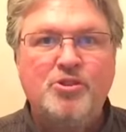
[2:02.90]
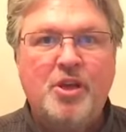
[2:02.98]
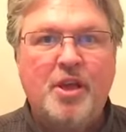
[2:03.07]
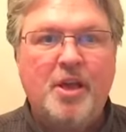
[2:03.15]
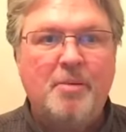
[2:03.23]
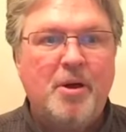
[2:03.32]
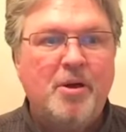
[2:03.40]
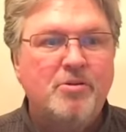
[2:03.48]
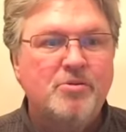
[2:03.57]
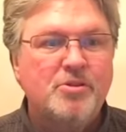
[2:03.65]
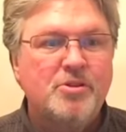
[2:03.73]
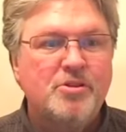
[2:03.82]

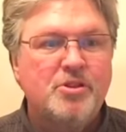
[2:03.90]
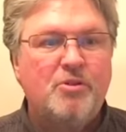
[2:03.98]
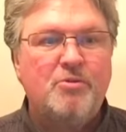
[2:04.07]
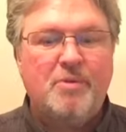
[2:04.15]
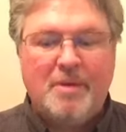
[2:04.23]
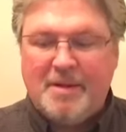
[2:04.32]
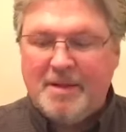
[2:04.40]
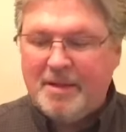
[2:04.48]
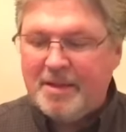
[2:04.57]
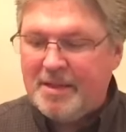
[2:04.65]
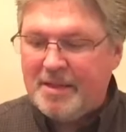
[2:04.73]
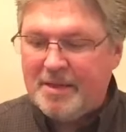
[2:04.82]
GMOs. So,
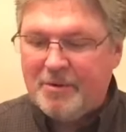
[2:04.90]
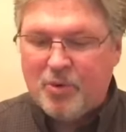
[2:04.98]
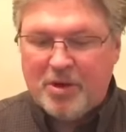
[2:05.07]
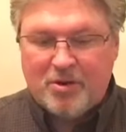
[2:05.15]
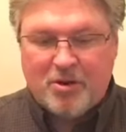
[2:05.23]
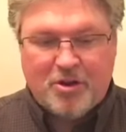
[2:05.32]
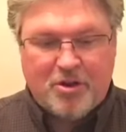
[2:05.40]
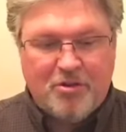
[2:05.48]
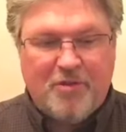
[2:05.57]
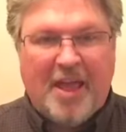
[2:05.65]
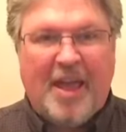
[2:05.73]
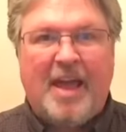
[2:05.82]
what
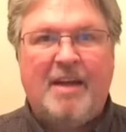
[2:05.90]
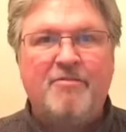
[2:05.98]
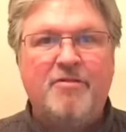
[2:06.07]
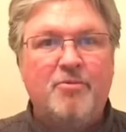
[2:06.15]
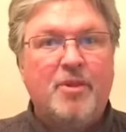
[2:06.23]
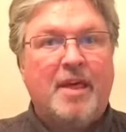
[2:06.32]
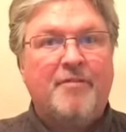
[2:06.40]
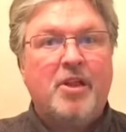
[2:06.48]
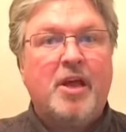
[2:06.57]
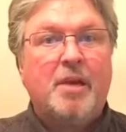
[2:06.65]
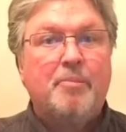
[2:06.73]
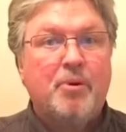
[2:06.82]
do they have? Well, they have a
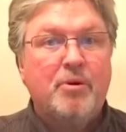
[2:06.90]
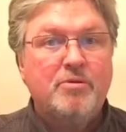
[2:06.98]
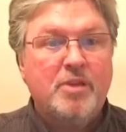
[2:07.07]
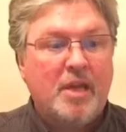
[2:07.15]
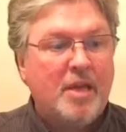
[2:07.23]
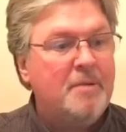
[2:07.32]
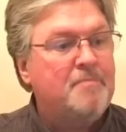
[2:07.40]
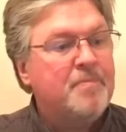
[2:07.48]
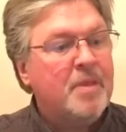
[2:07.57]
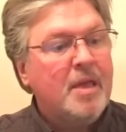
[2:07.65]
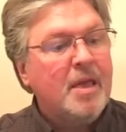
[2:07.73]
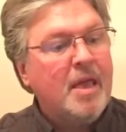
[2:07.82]
lot of protein.
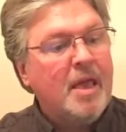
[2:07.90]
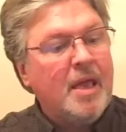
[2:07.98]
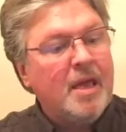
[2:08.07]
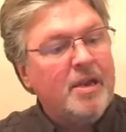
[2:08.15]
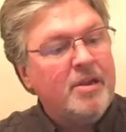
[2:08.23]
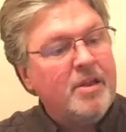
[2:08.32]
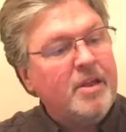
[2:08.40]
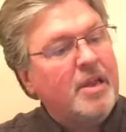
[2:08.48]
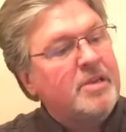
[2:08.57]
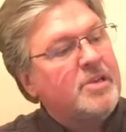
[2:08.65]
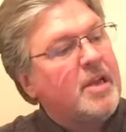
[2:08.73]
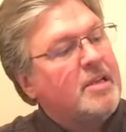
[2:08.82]
And
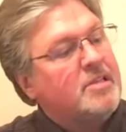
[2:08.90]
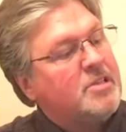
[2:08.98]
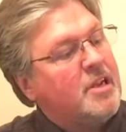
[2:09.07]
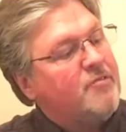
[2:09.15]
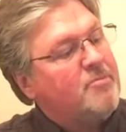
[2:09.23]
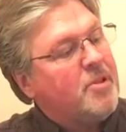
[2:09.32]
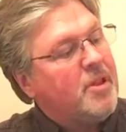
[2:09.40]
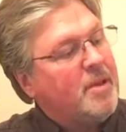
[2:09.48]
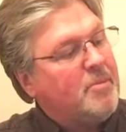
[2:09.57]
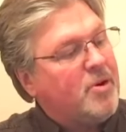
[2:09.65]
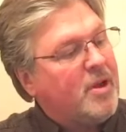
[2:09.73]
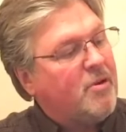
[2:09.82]
as I can see from the
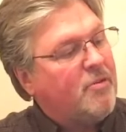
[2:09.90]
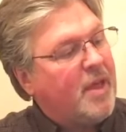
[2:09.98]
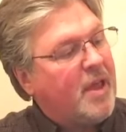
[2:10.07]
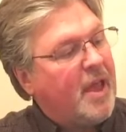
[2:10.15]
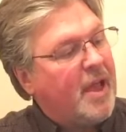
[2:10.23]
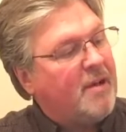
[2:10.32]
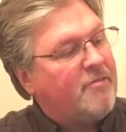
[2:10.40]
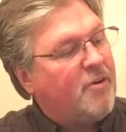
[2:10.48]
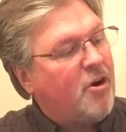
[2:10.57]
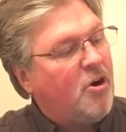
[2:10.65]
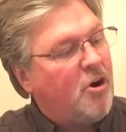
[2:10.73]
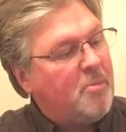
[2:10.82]
label here, they have
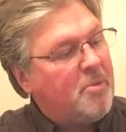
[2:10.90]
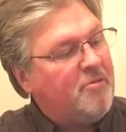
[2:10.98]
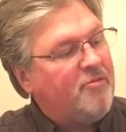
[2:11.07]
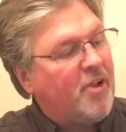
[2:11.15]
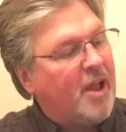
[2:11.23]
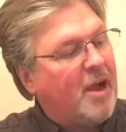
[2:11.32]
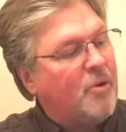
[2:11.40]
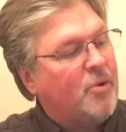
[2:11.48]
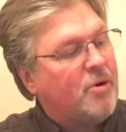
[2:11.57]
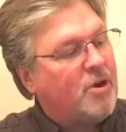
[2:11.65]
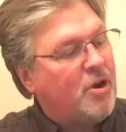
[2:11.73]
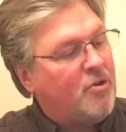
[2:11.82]
almond
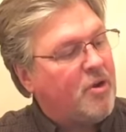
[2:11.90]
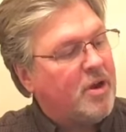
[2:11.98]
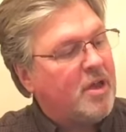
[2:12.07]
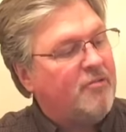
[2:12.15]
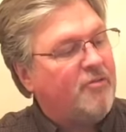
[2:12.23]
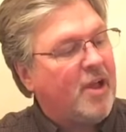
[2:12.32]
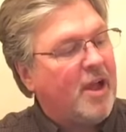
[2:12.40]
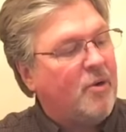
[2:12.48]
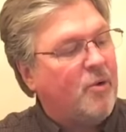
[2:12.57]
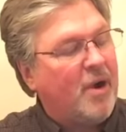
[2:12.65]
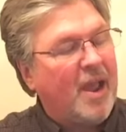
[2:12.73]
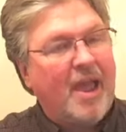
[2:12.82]
flour, coconut
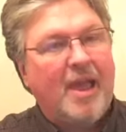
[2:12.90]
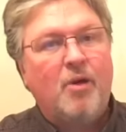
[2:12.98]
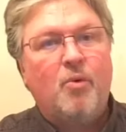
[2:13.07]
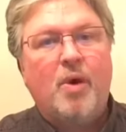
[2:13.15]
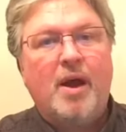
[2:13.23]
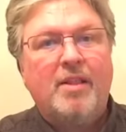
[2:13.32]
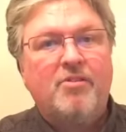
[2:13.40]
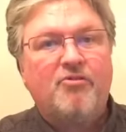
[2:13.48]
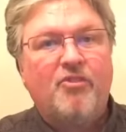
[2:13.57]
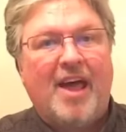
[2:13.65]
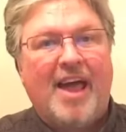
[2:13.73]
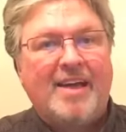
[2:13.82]
flour, egg whites,
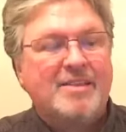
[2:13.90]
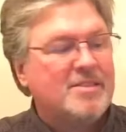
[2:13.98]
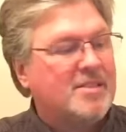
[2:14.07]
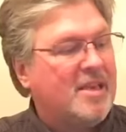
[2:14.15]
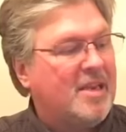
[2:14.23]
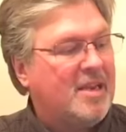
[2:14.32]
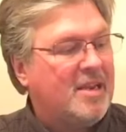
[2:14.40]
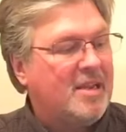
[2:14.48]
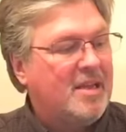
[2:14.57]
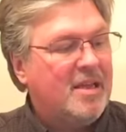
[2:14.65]
flax seed,